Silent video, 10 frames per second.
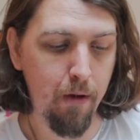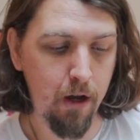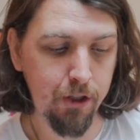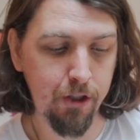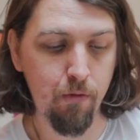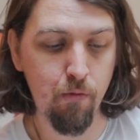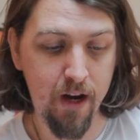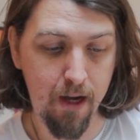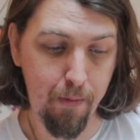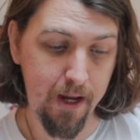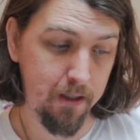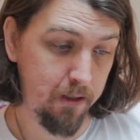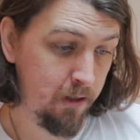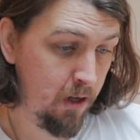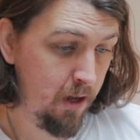marsh and reed
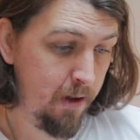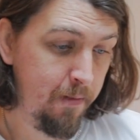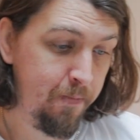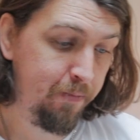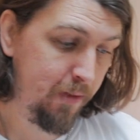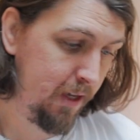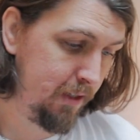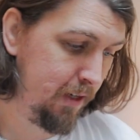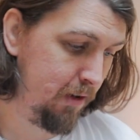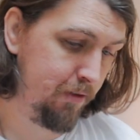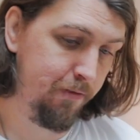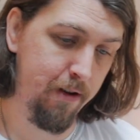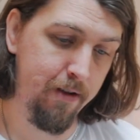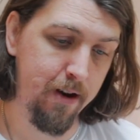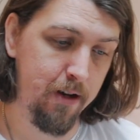beds. That sounds
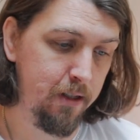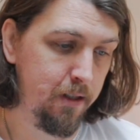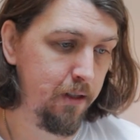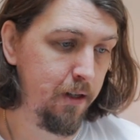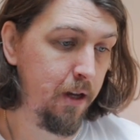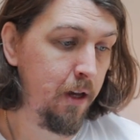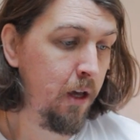very nice, doesn't it?